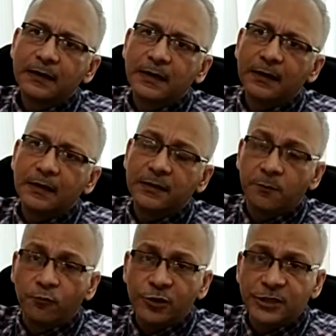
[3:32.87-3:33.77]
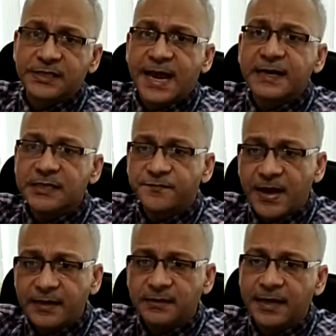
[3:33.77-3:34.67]
the most
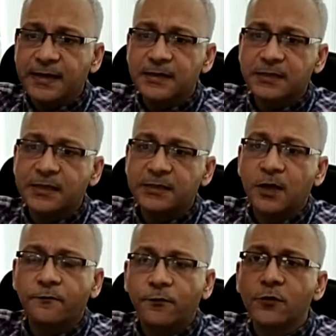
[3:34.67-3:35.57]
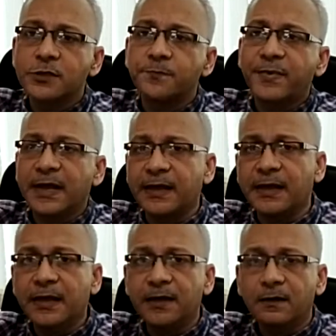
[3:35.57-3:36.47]
satisfying things is, of course,
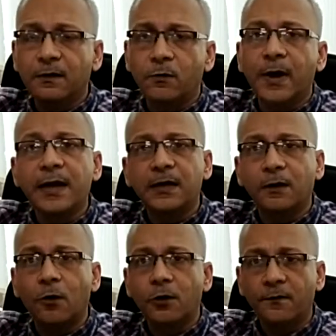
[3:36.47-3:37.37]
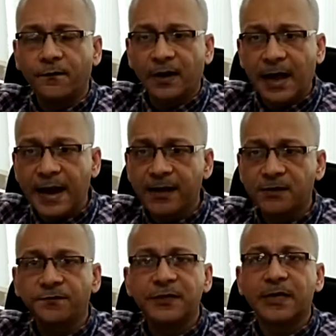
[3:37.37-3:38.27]
bringing in quite a lot of
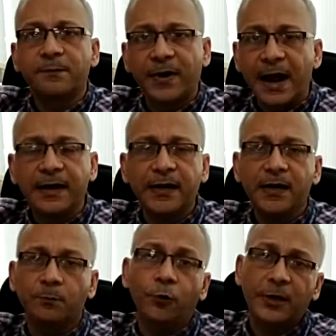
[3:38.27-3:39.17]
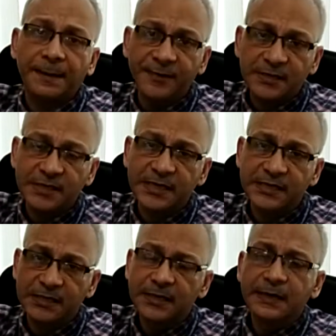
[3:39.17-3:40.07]
clients which are branded, both
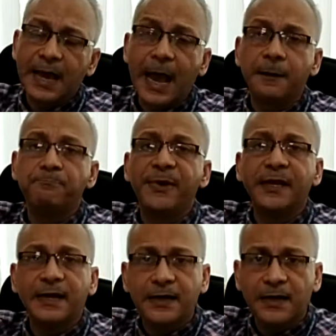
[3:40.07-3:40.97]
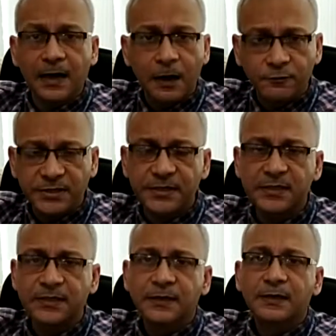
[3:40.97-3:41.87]
MNCs and big Indian
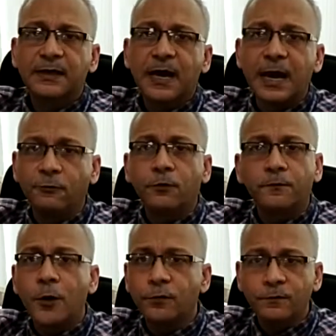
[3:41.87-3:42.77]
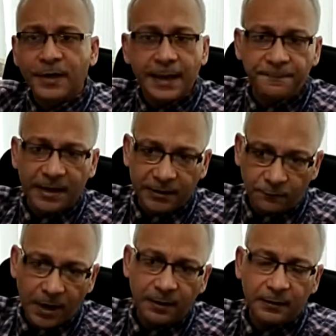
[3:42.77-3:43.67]
houses. I don't want to name
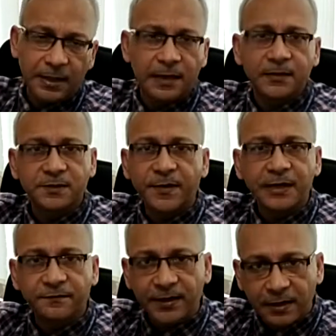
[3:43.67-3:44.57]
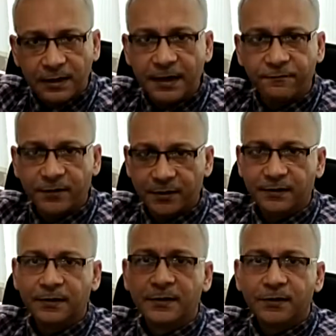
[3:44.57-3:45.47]
anyone, the others might feel left.
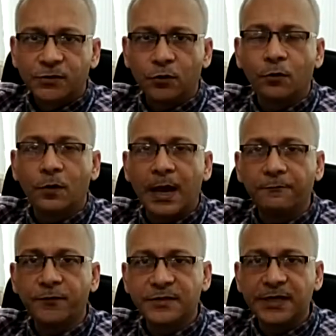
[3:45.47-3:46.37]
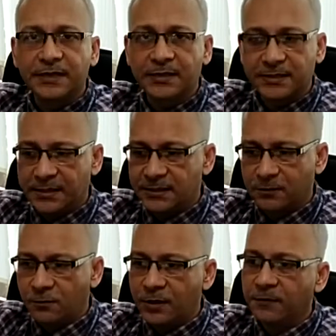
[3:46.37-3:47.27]
So I would say this is
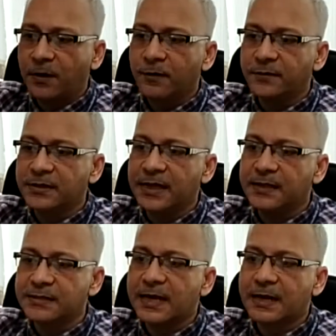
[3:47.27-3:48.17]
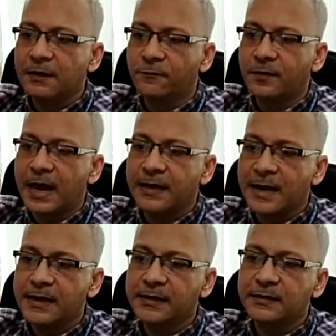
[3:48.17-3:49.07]
only one of the things that I would
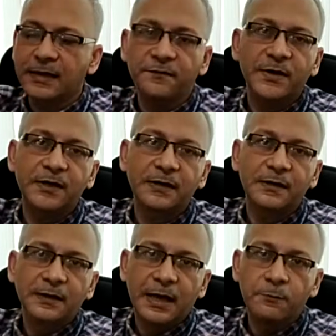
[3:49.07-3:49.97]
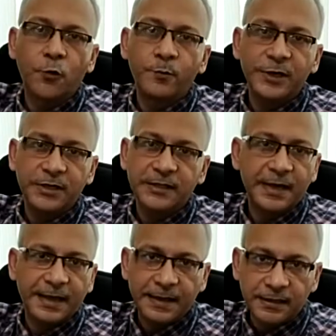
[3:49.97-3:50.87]
highlight in the event and moment in the
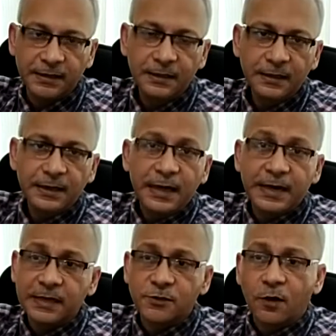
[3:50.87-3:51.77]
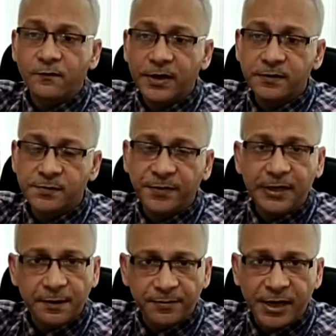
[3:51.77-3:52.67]
career. It has always
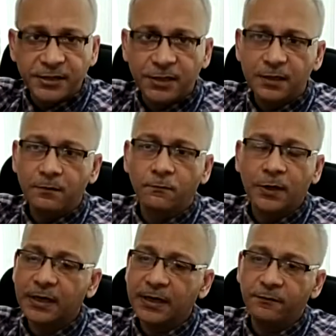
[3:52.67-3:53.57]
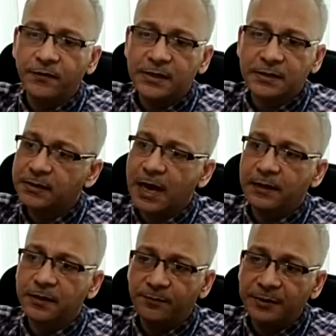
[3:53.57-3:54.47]
been a pleasure working with the
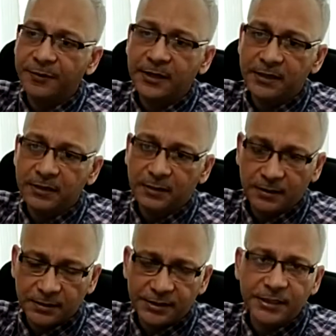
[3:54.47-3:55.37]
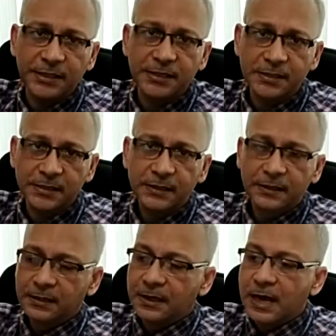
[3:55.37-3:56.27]
other people in Genius.
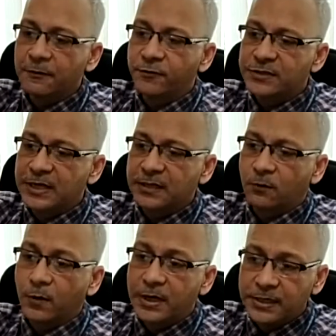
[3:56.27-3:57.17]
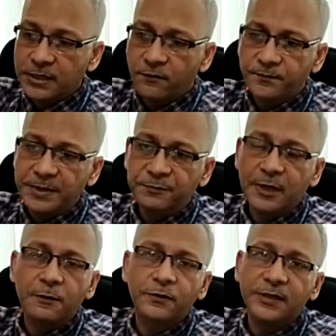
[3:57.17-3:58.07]
I would say the quality of people
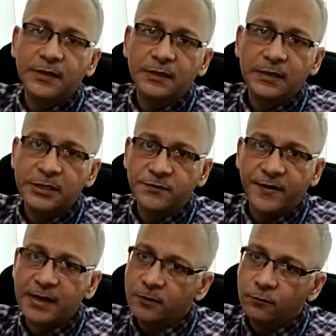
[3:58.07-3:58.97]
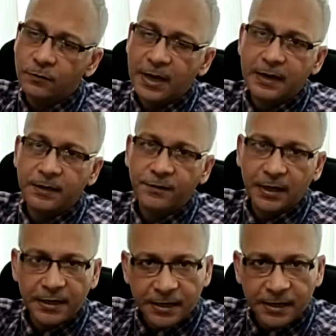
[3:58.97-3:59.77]
out here is very good, and I really